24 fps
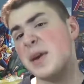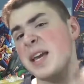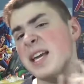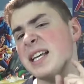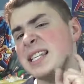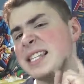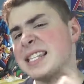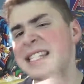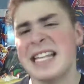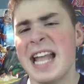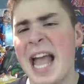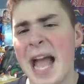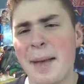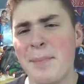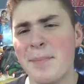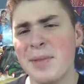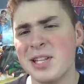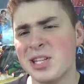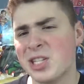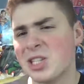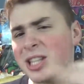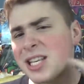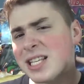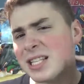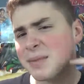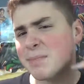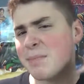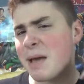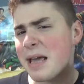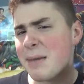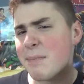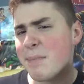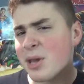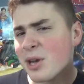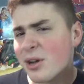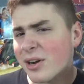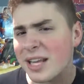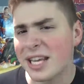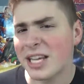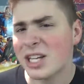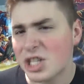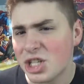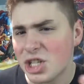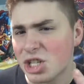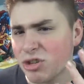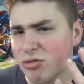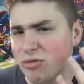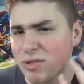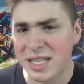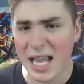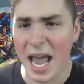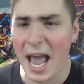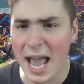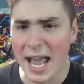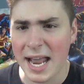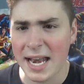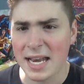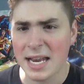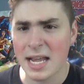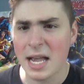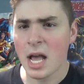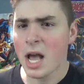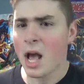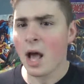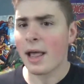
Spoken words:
establish this maybe on issue 10,